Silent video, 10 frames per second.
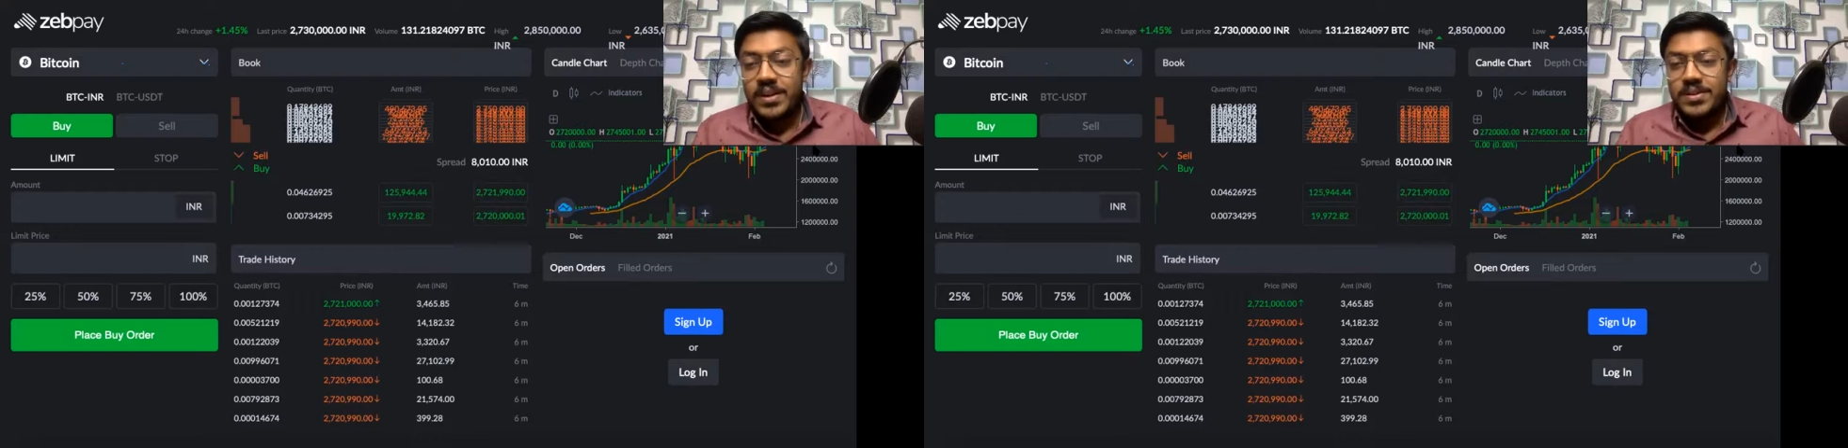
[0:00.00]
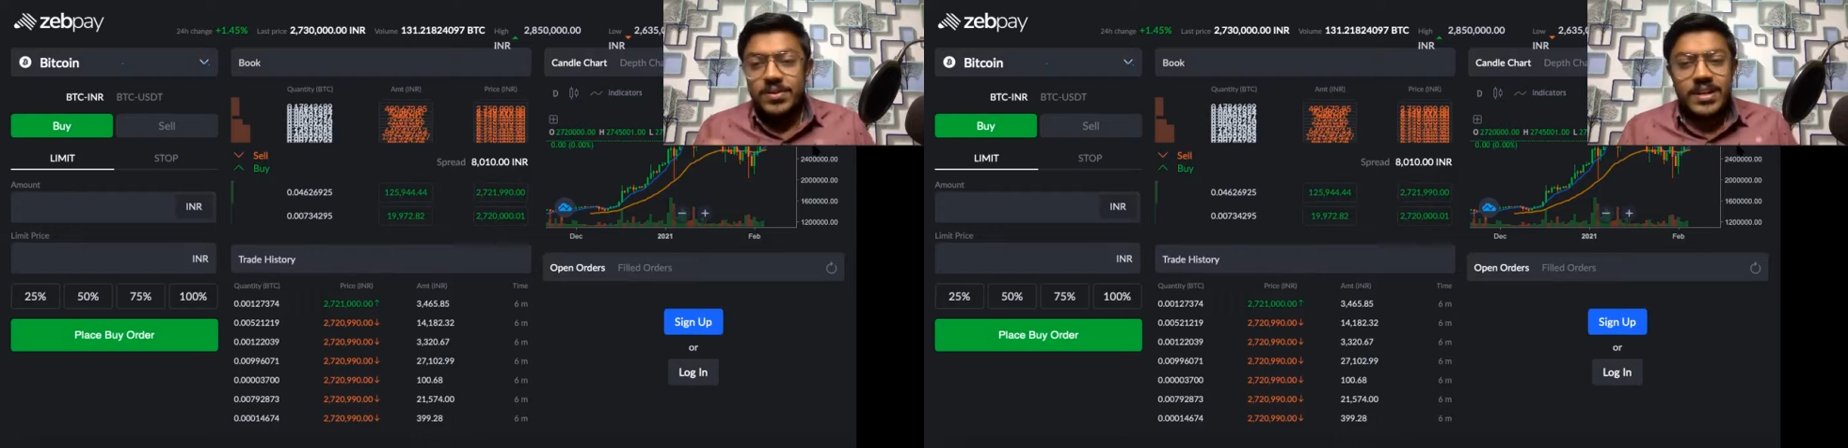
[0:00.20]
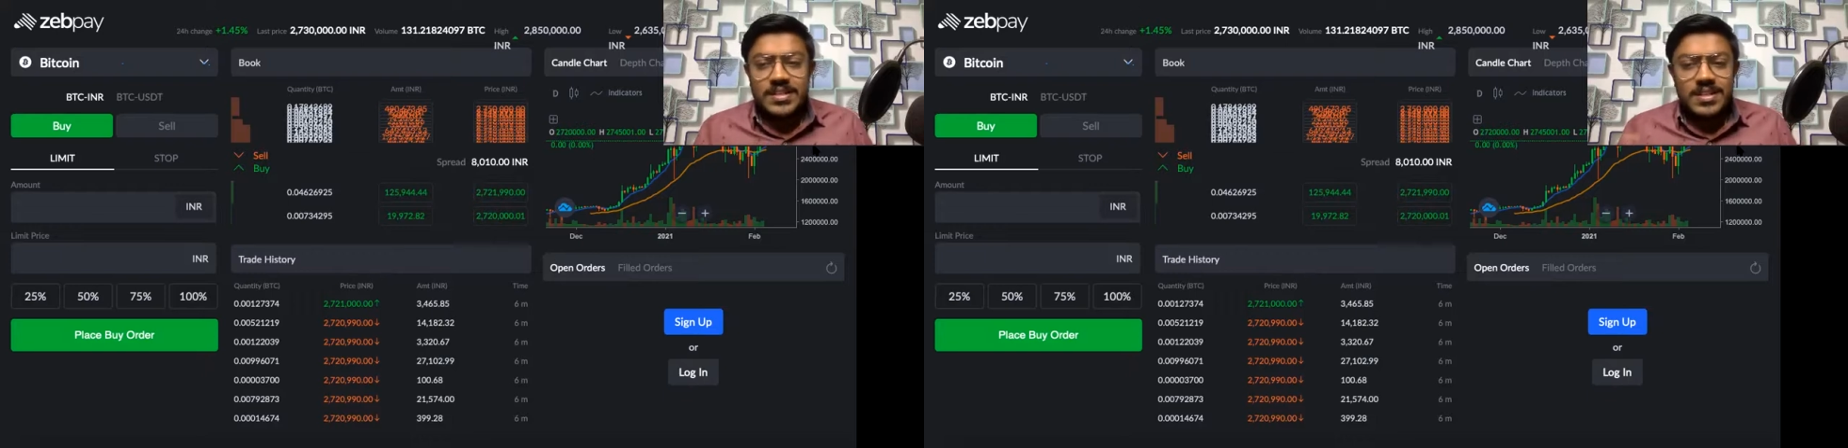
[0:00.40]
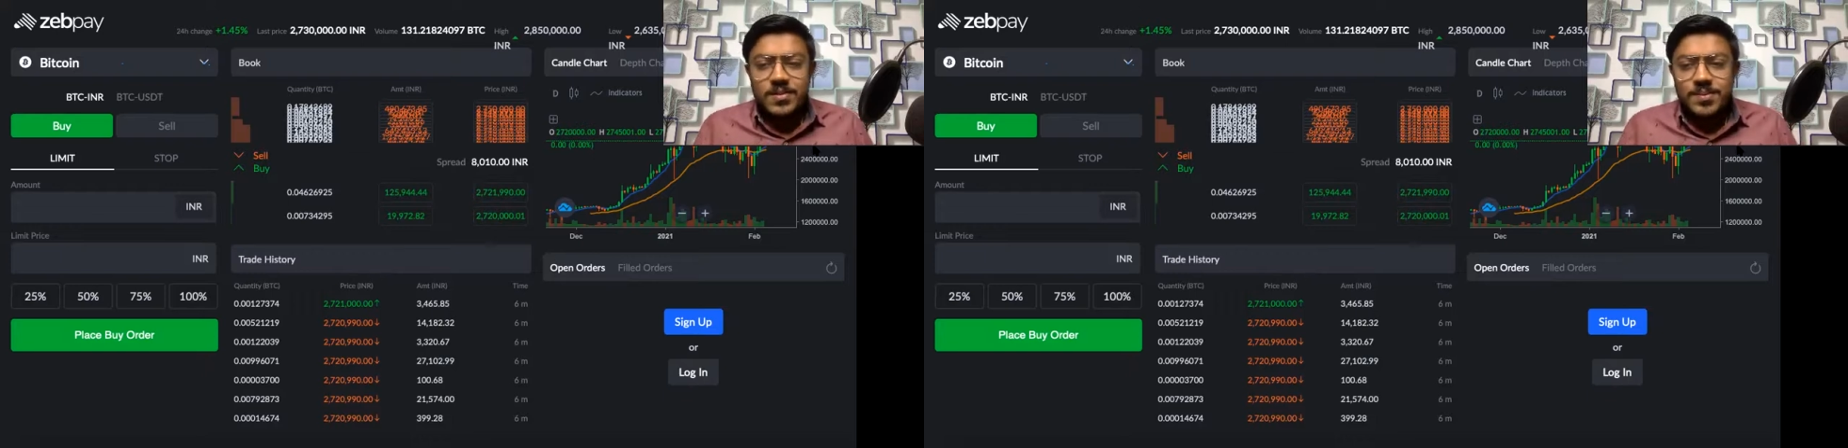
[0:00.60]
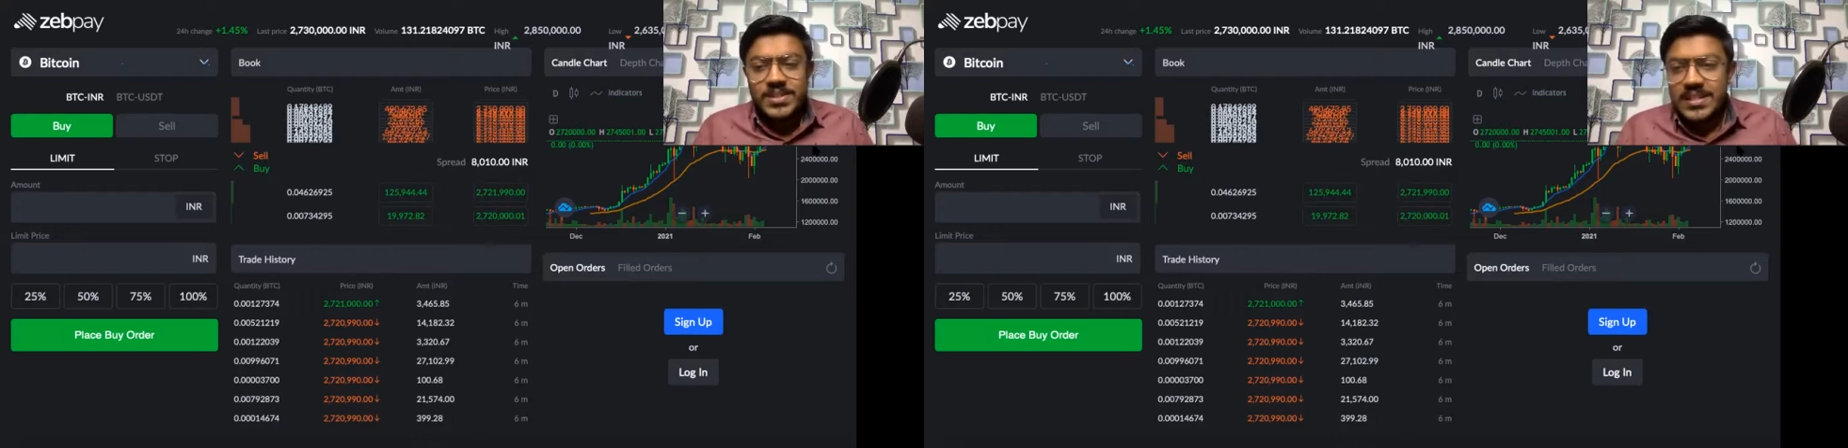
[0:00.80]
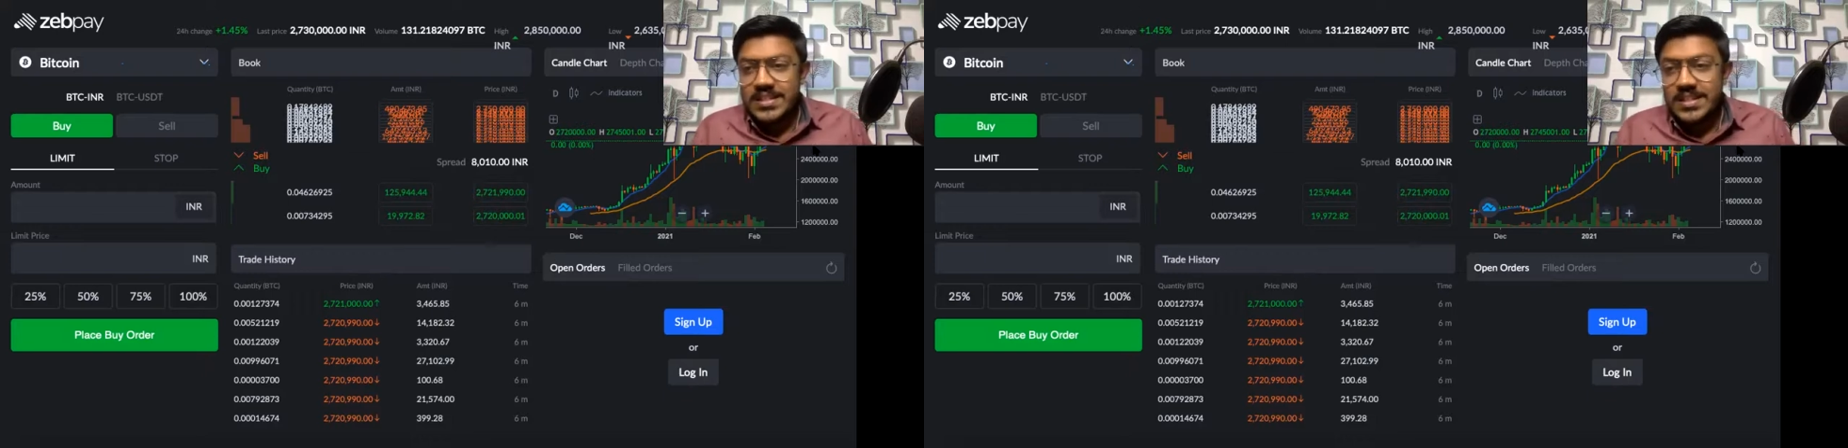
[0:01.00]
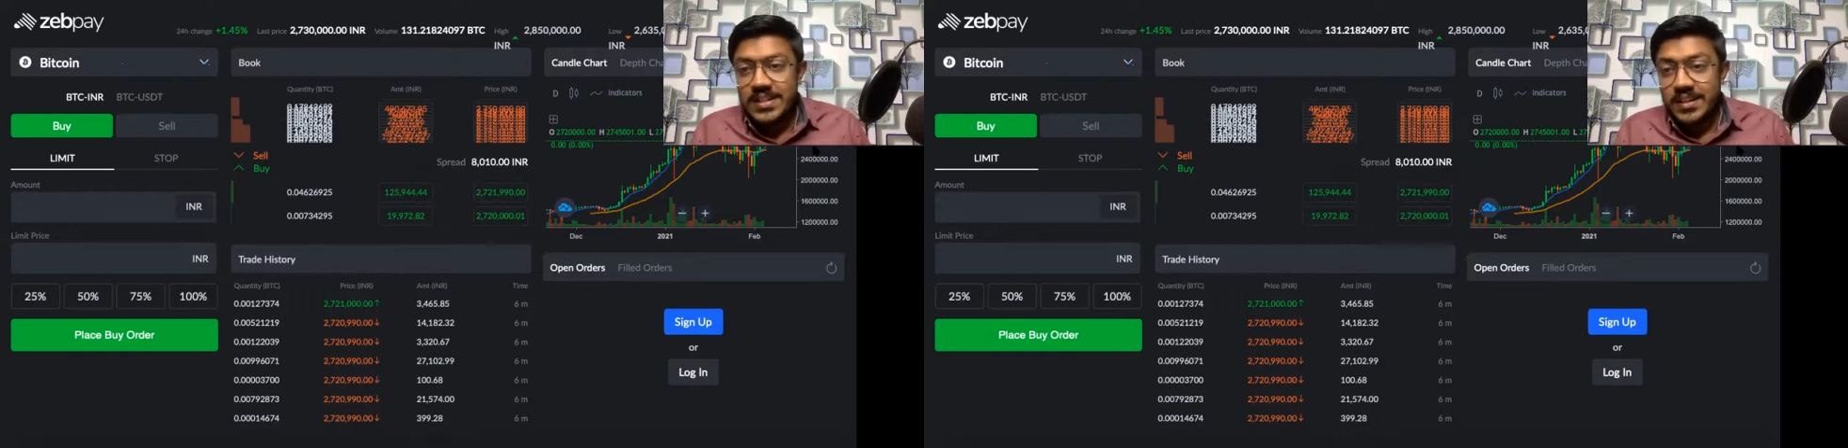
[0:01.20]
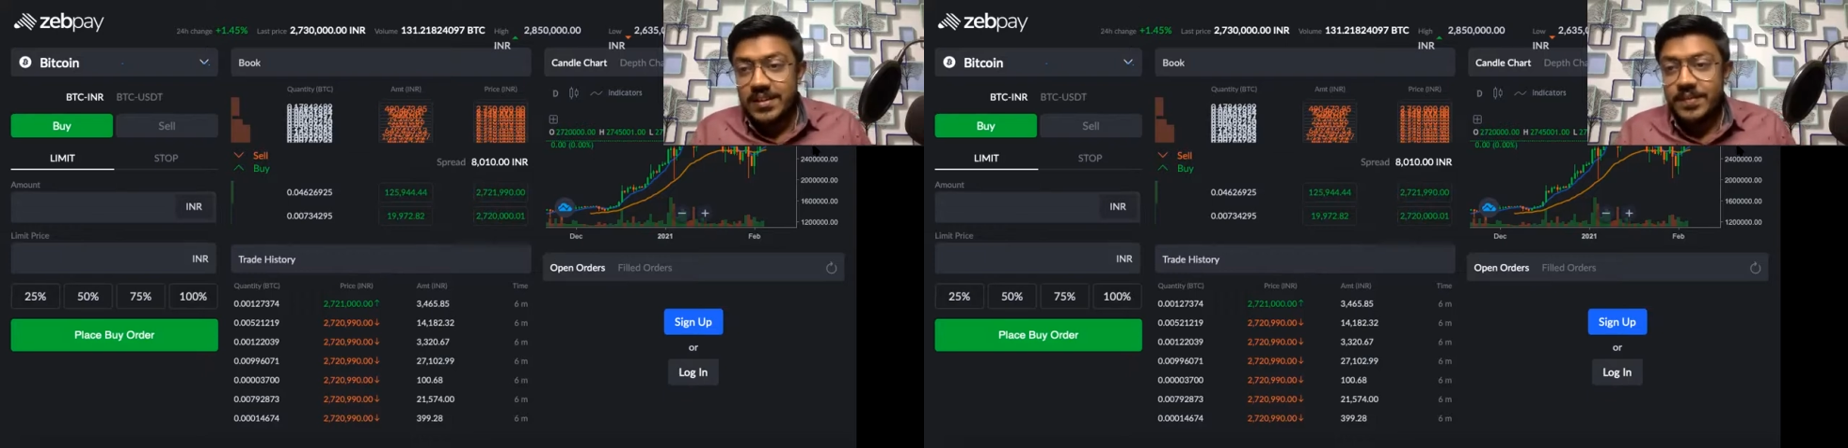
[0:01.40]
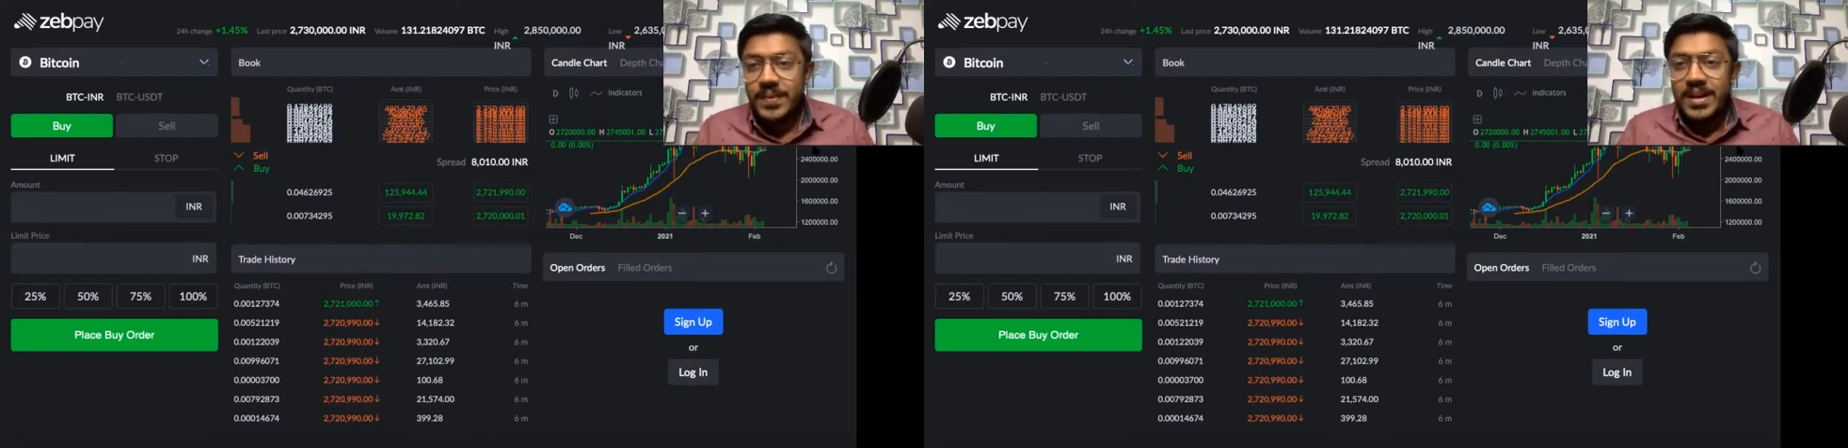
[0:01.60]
So let's say you purchase it here,